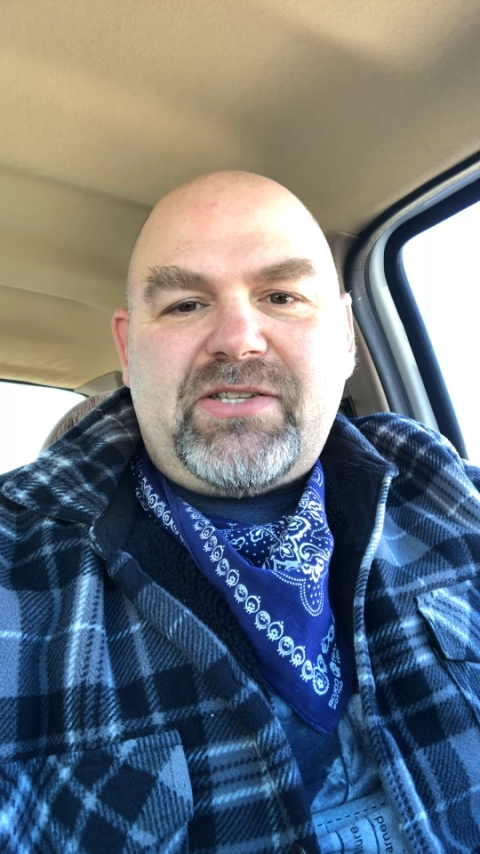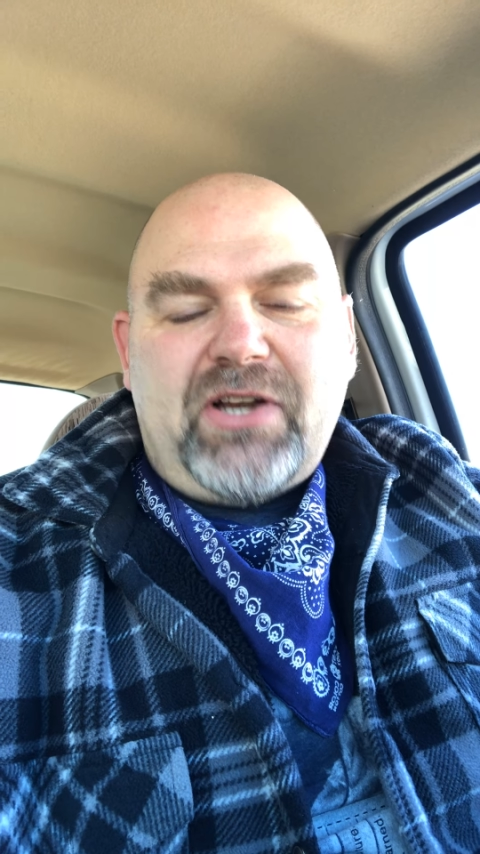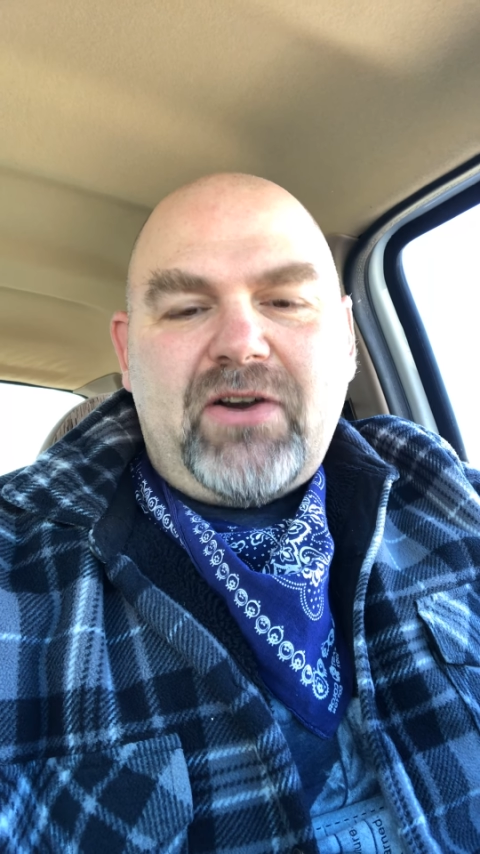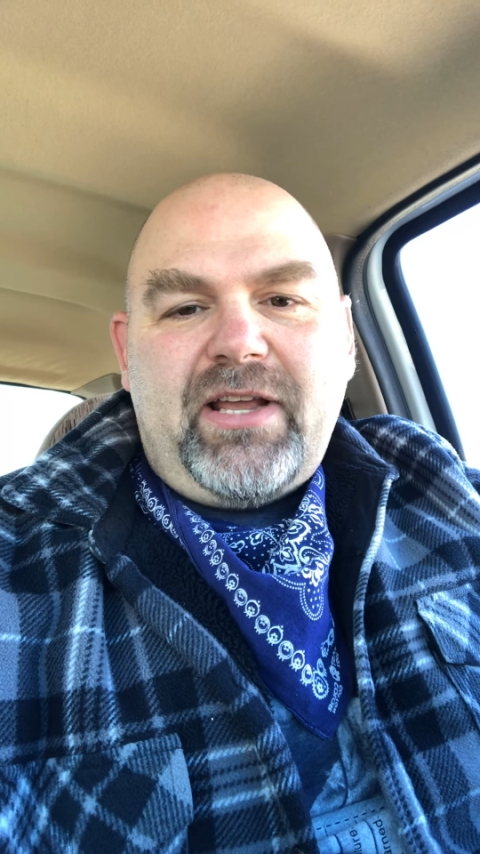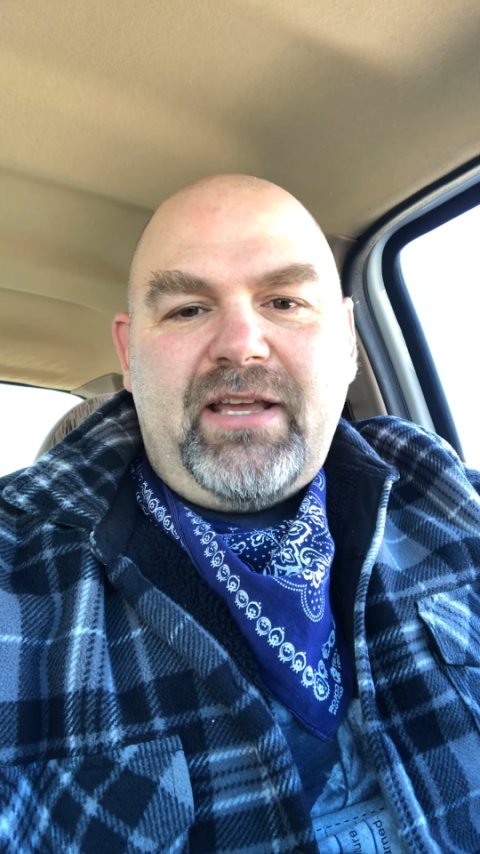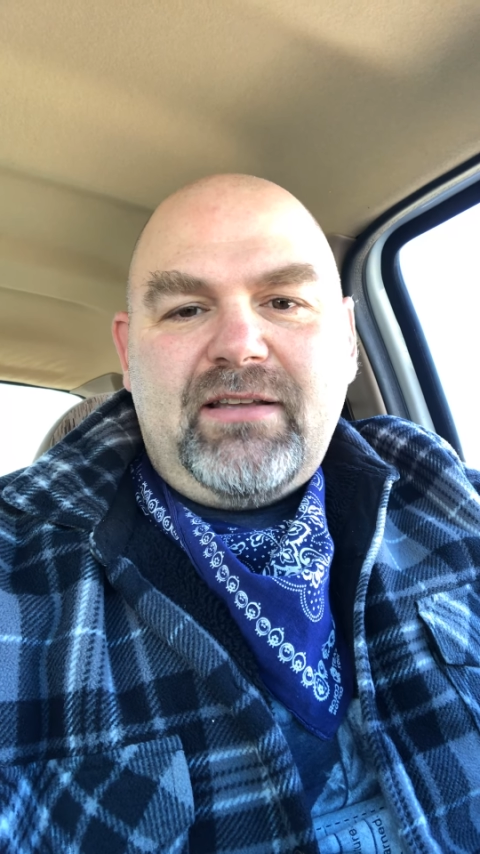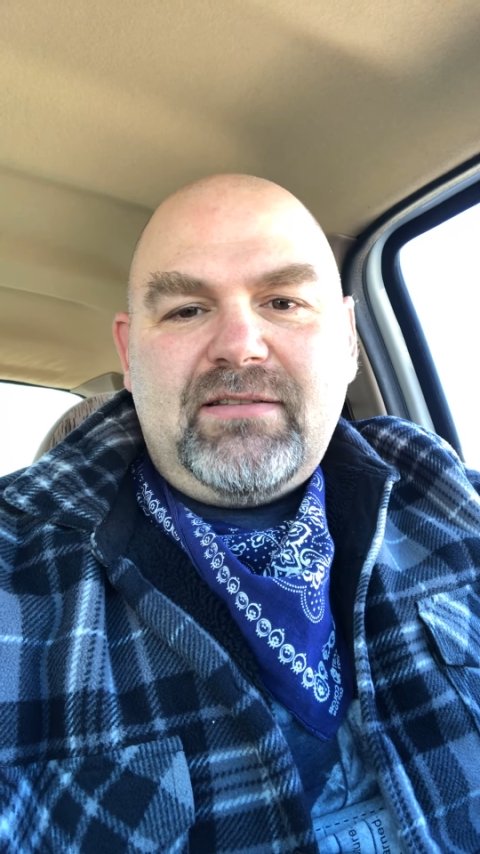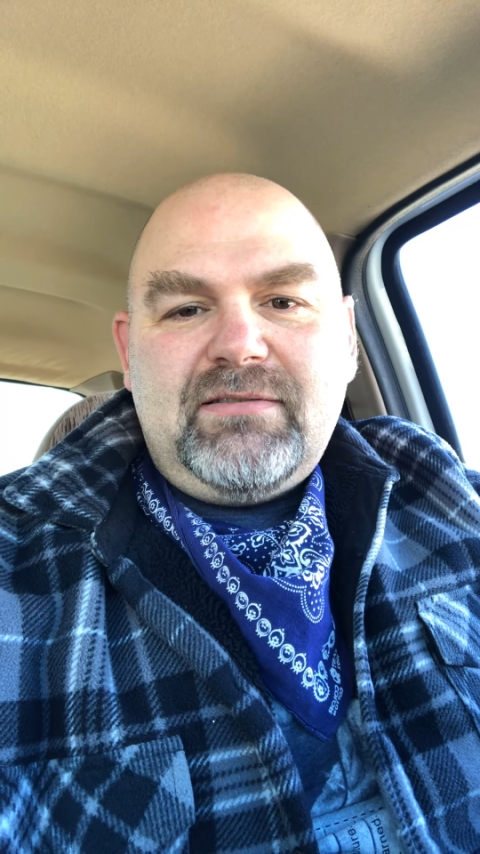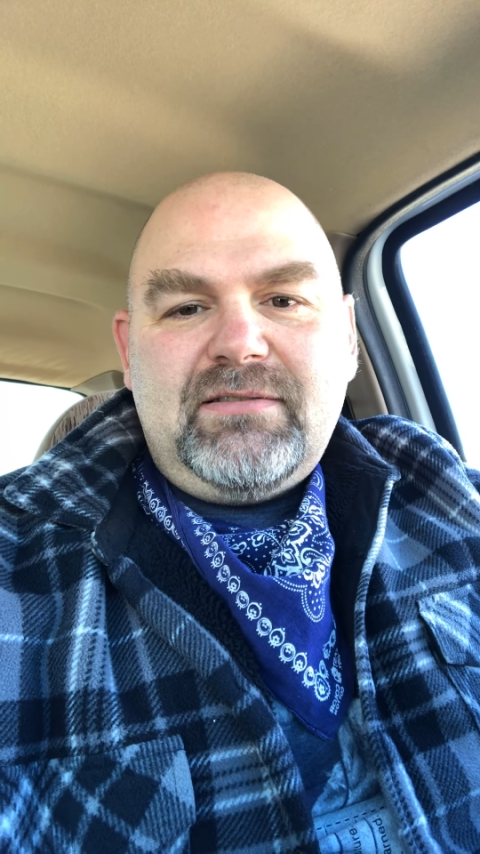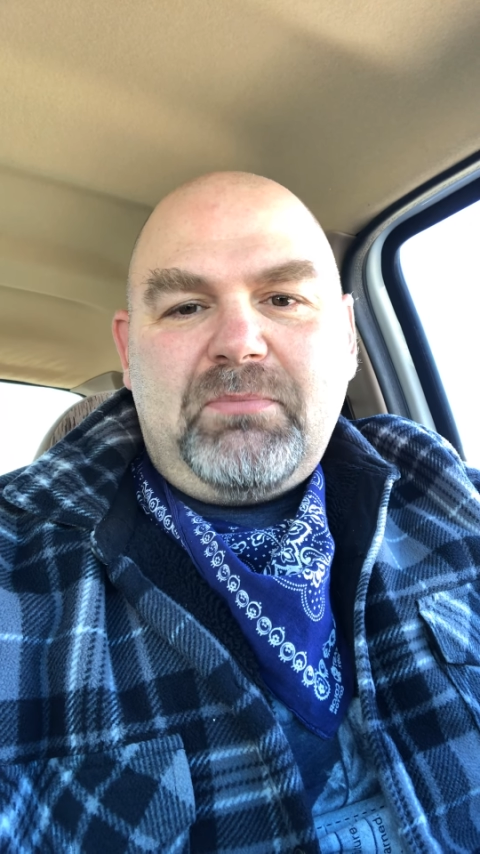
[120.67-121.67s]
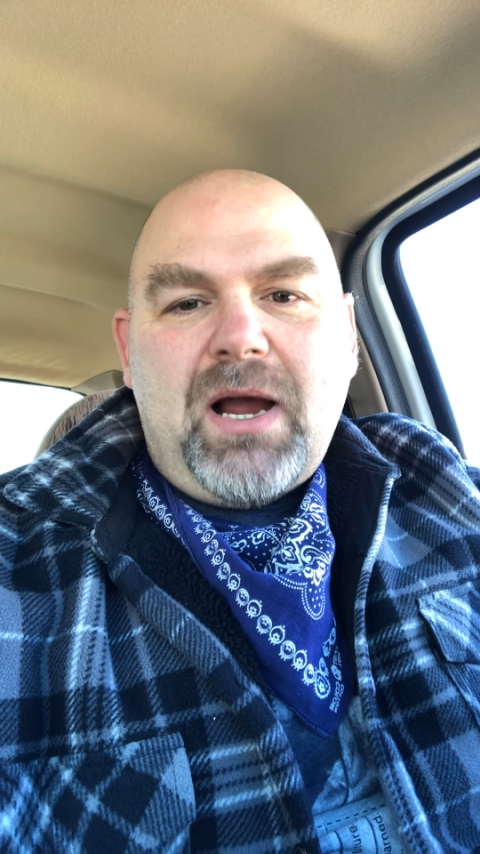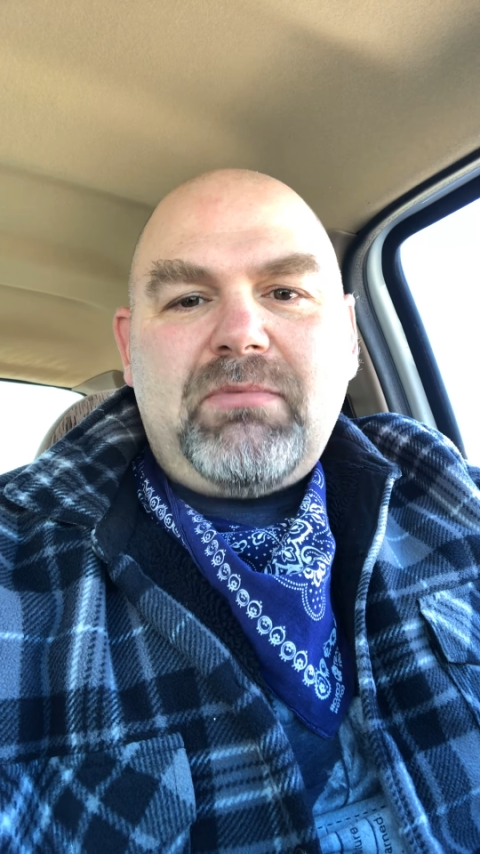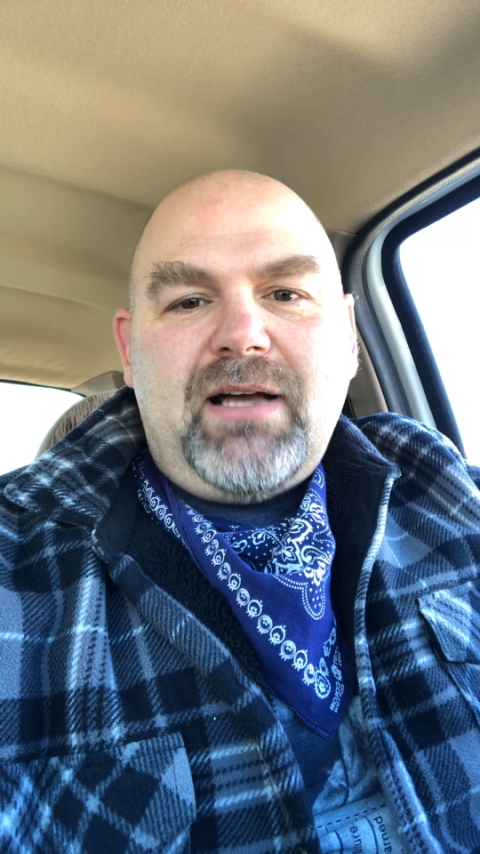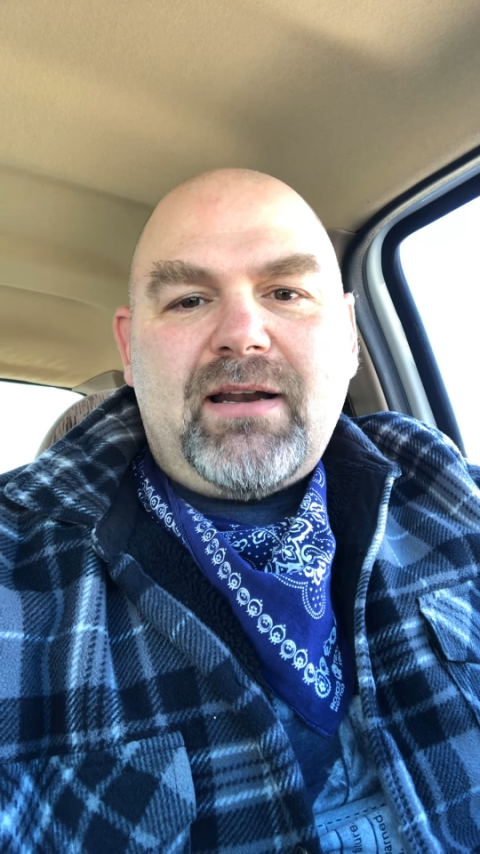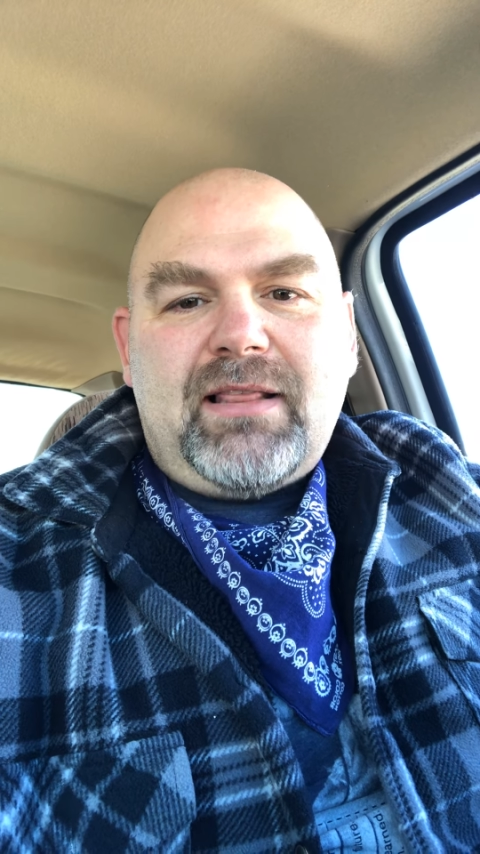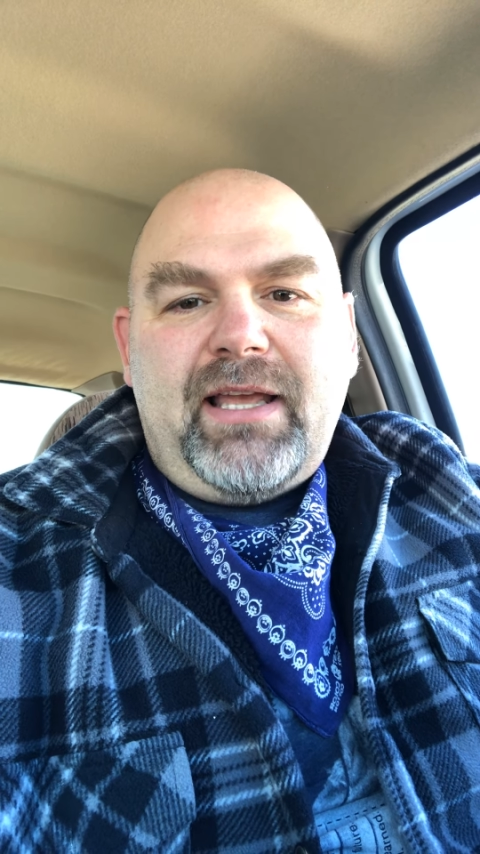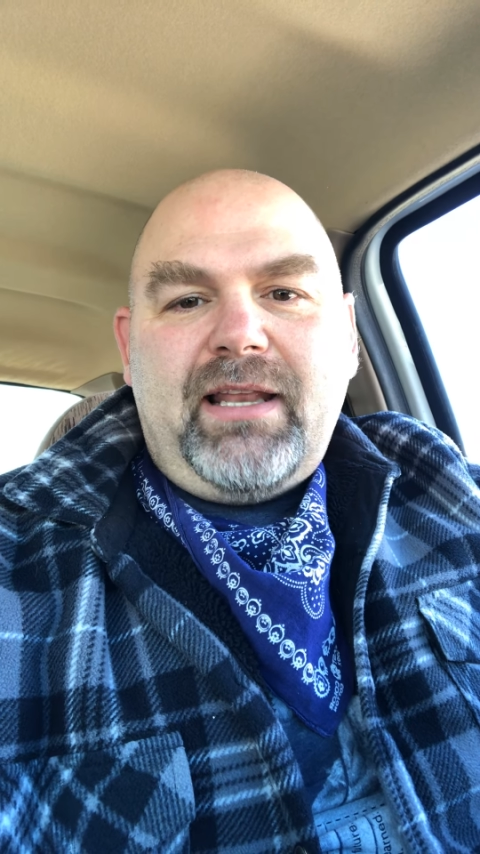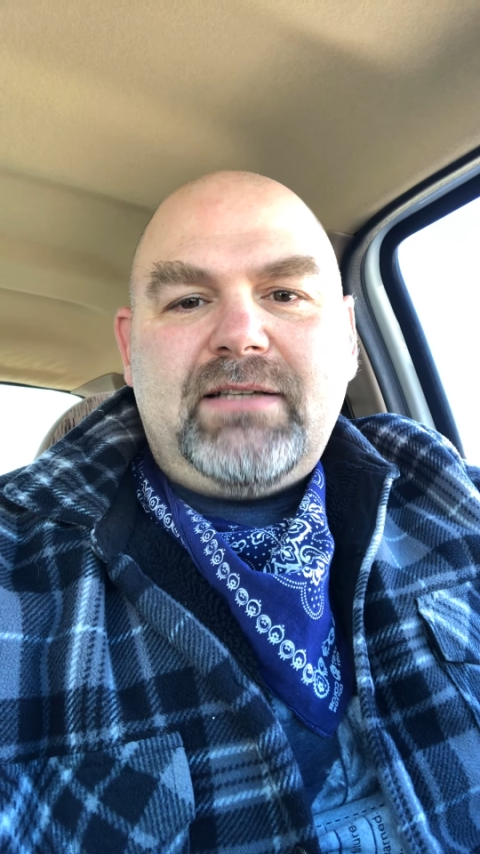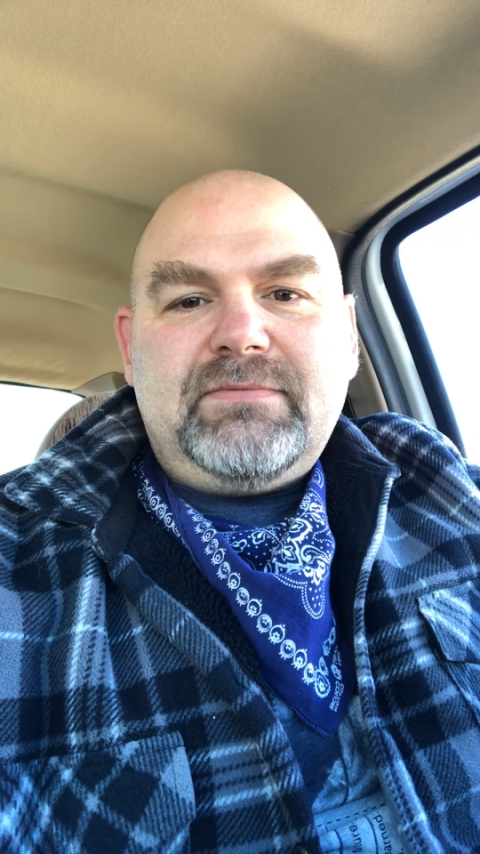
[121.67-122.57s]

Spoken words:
dirty, you probably ought to clean it,